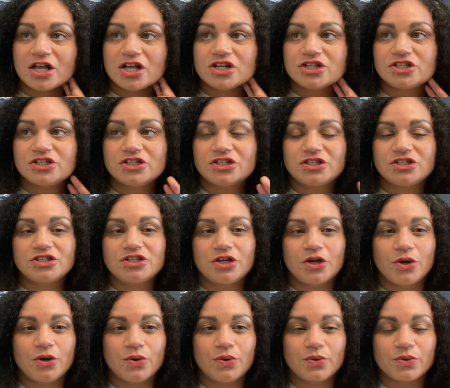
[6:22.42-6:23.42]

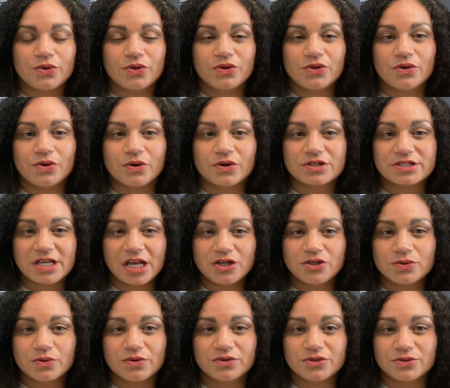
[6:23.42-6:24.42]
So your
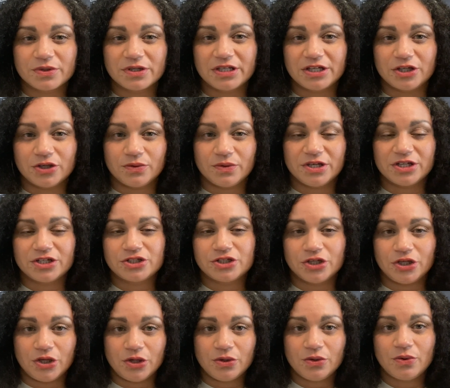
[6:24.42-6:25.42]
schedule is really unique to
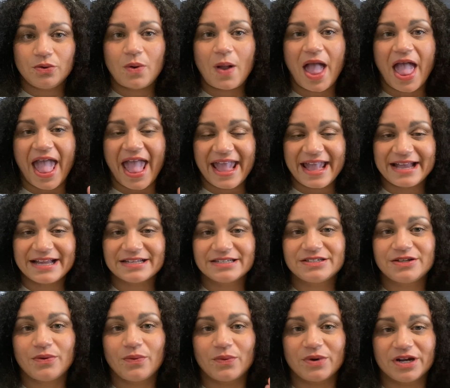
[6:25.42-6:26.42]
you
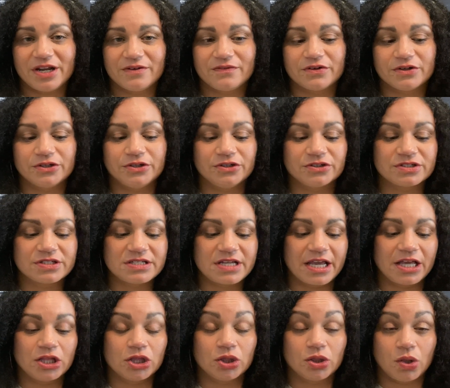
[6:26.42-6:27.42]
and whatever your
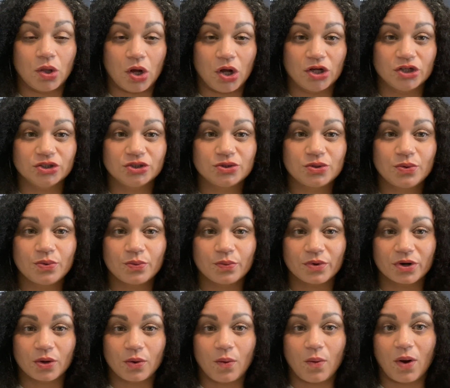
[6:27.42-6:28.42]
state laws
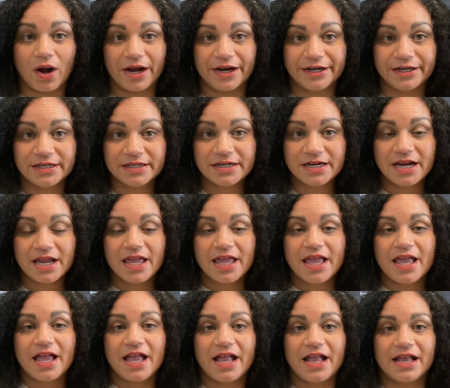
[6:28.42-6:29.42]
require.
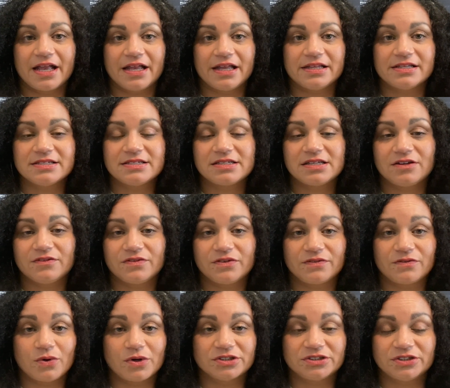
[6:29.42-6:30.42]
And
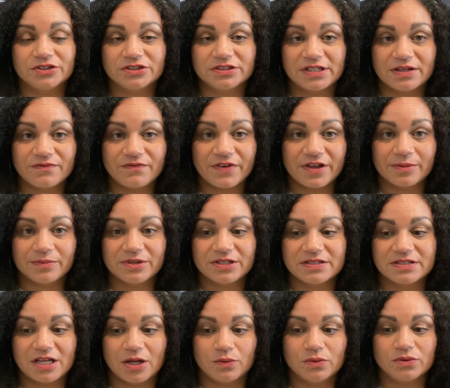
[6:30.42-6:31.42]
of course, there's some
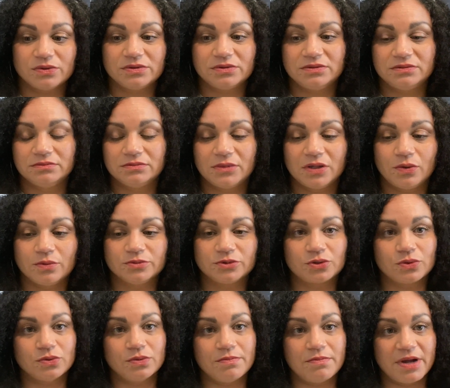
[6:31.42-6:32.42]
families that will
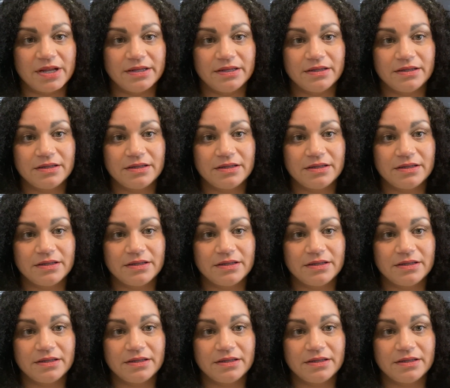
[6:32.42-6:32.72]
homeschool